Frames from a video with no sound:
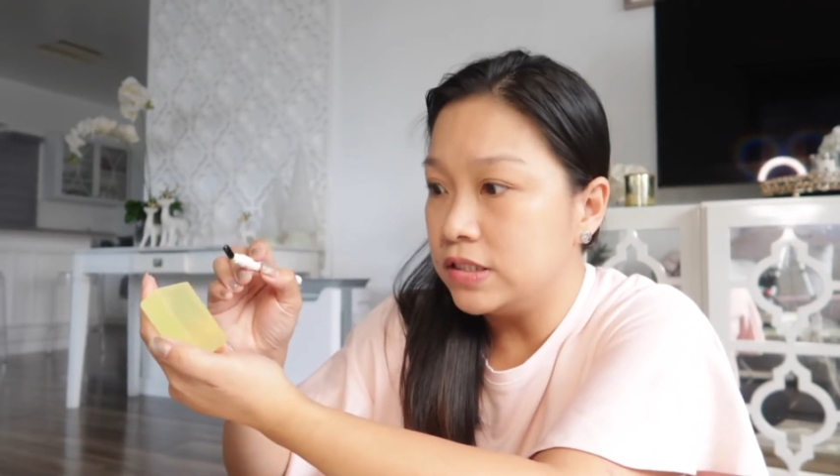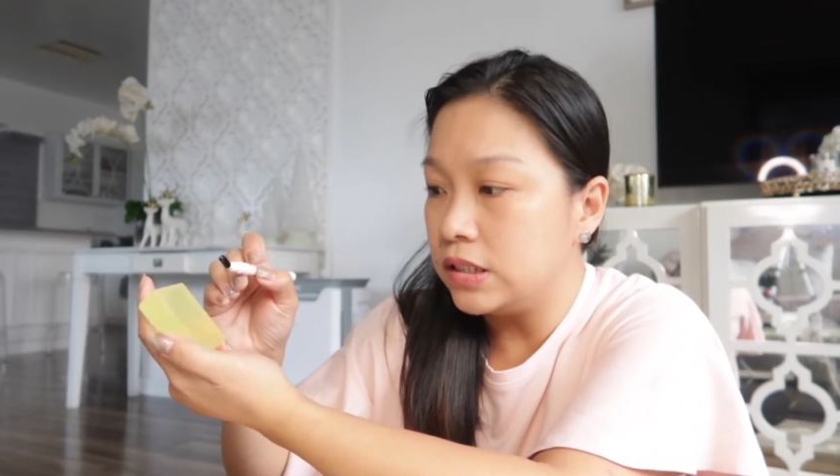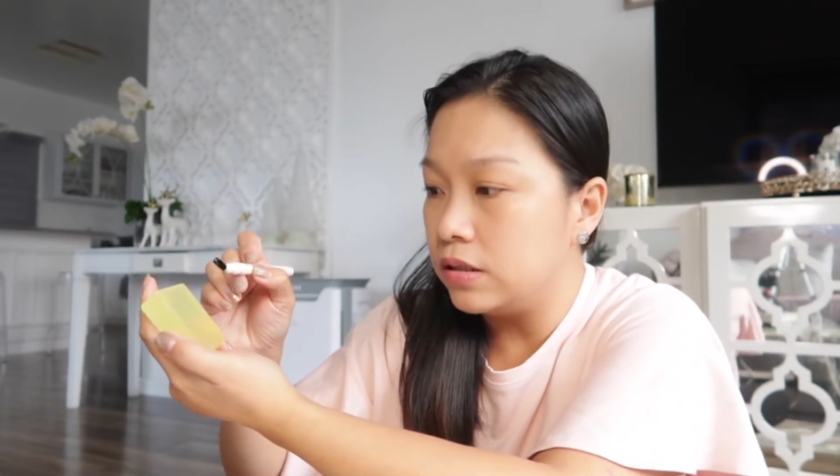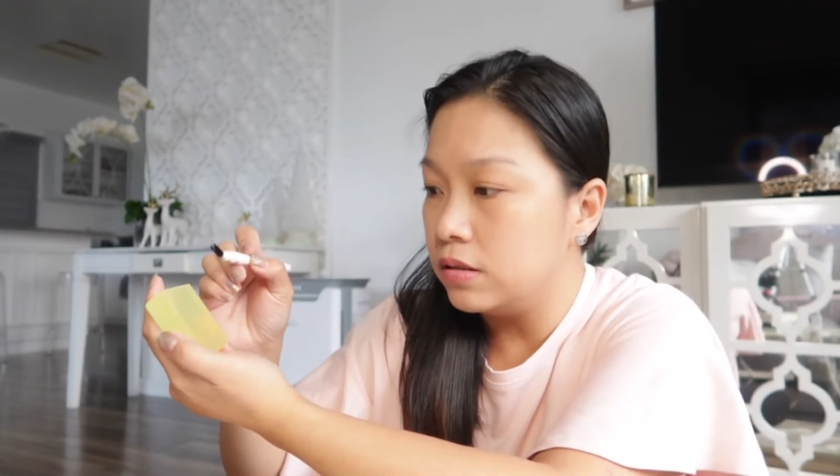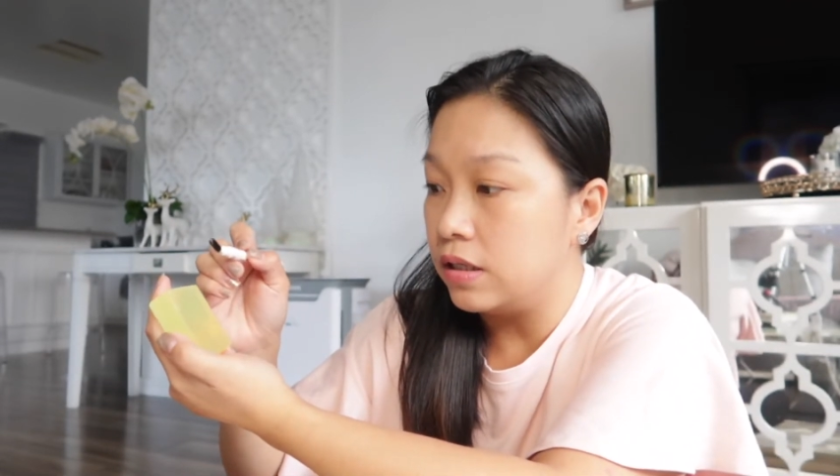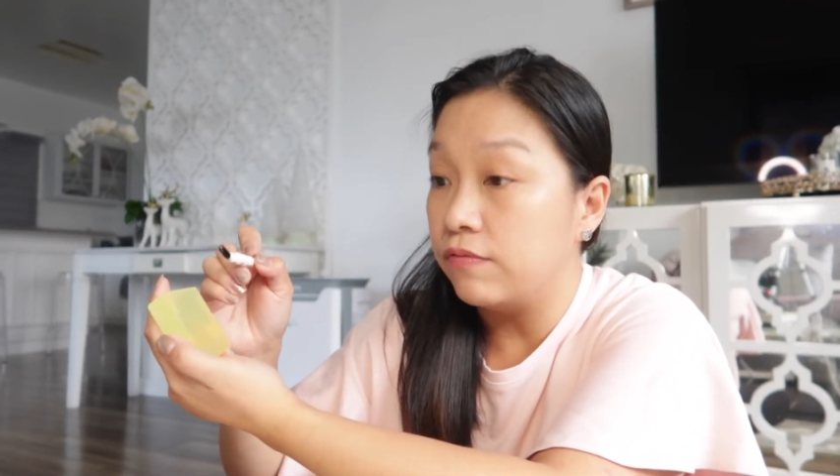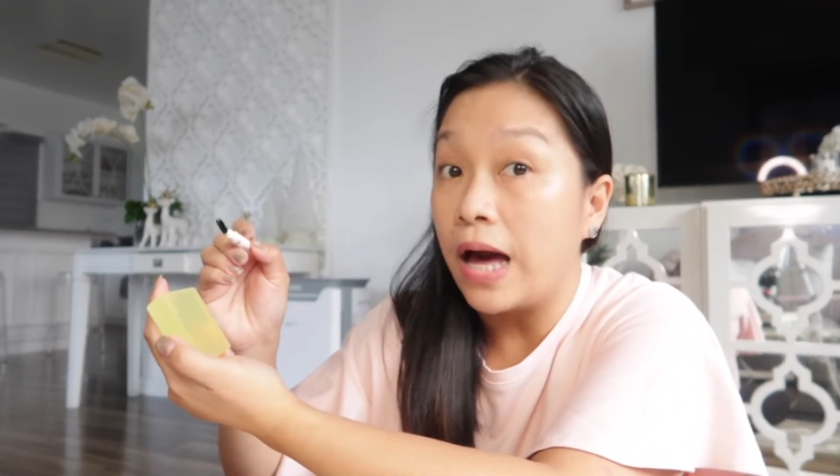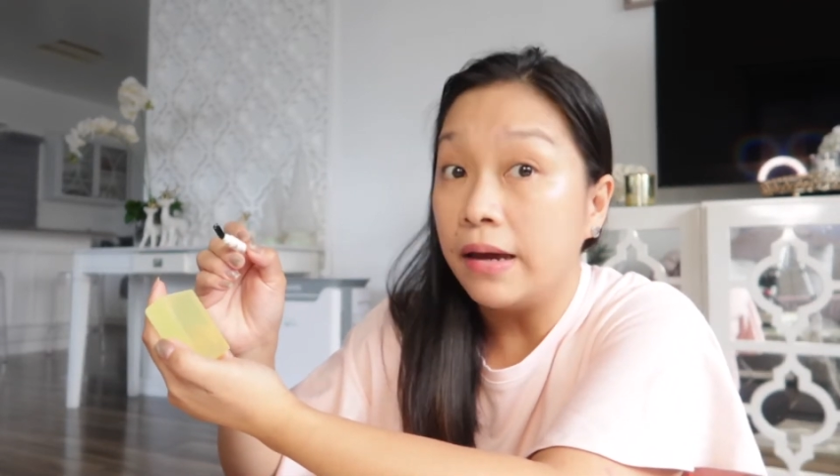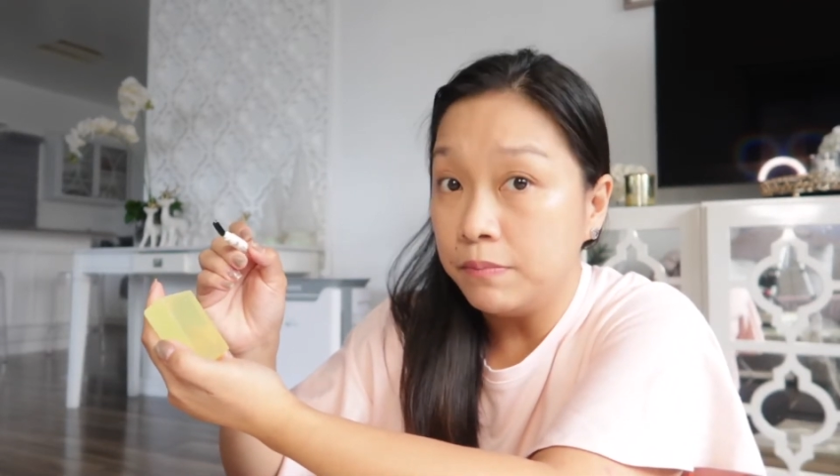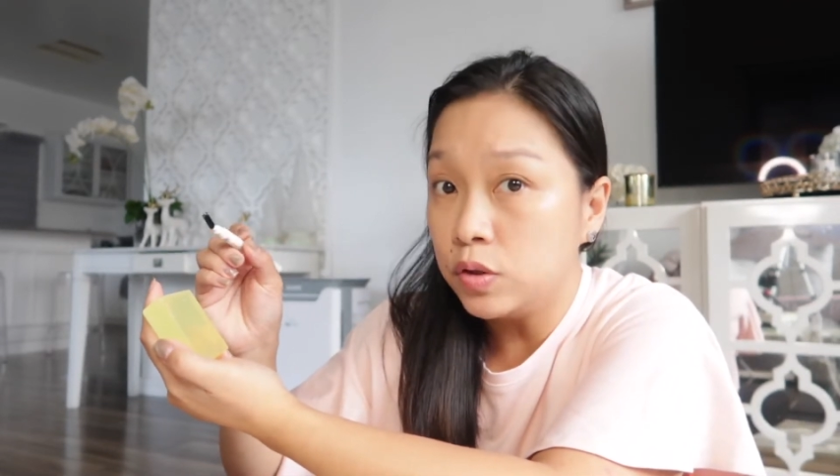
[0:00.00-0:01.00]
seen, if
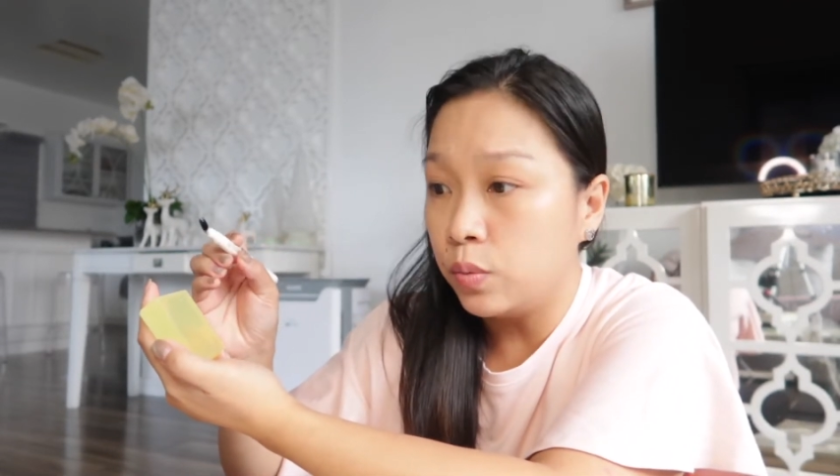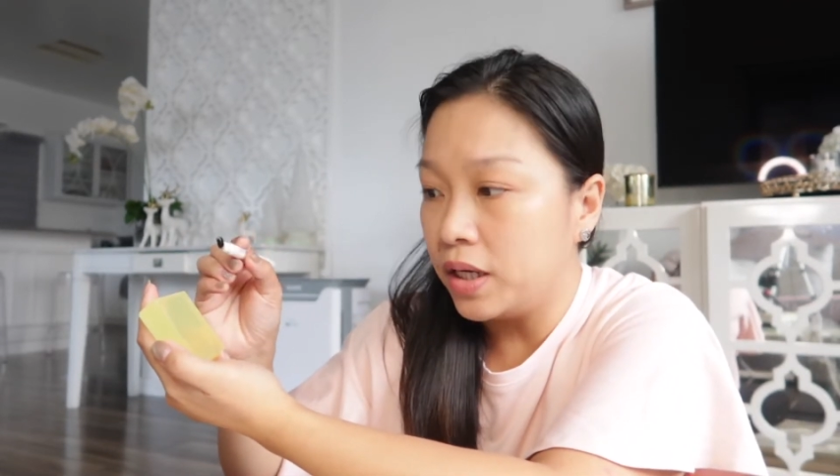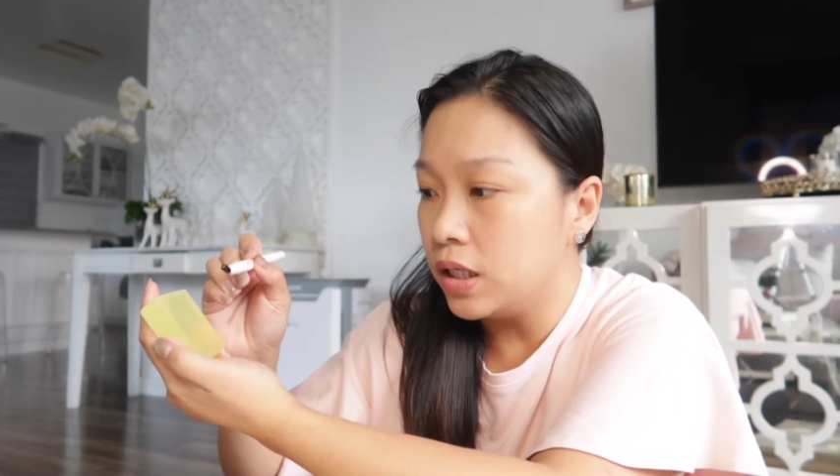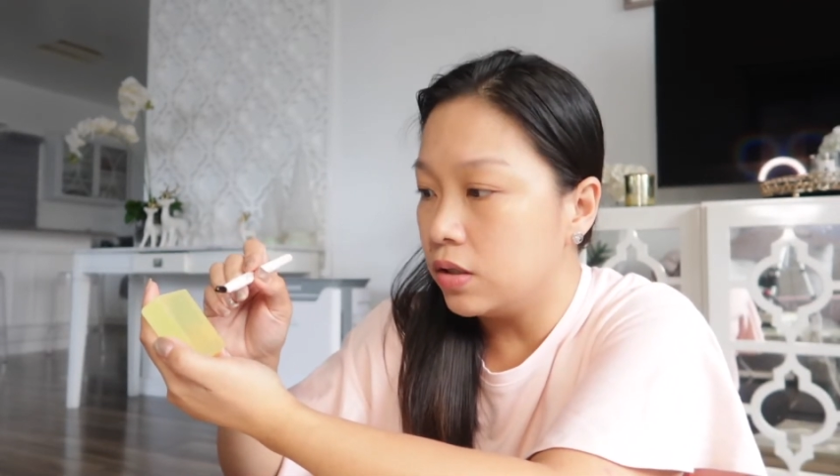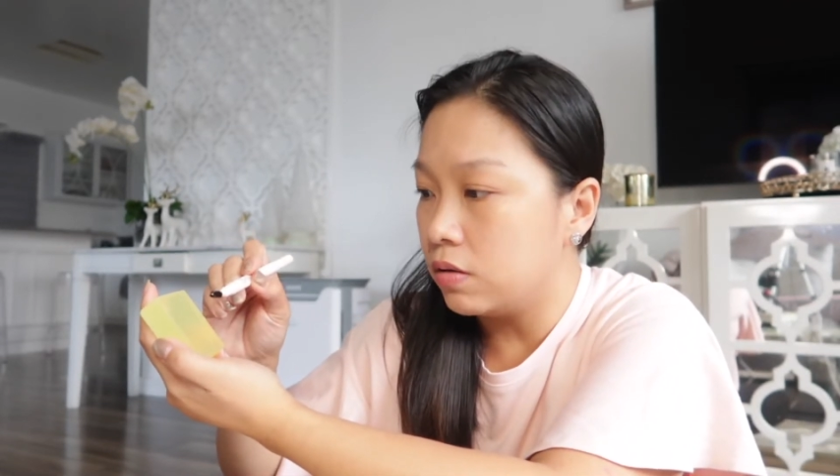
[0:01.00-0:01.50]
I'm doing it